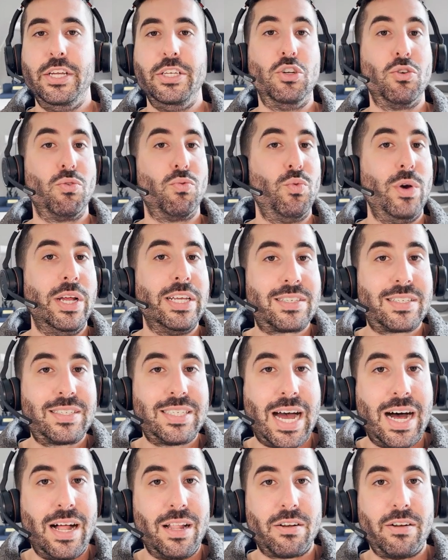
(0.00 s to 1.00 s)
your risk
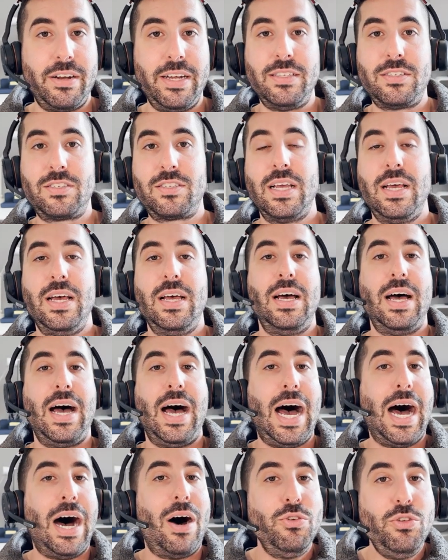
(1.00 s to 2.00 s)
tolerance,
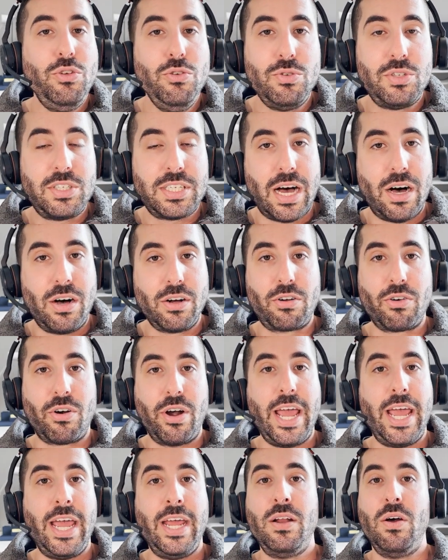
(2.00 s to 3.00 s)
how you sell
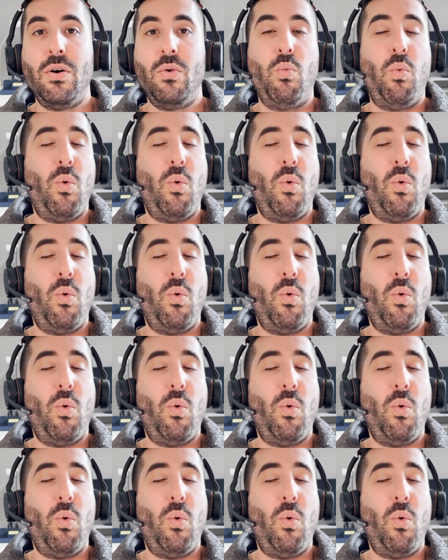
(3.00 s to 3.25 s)
grain,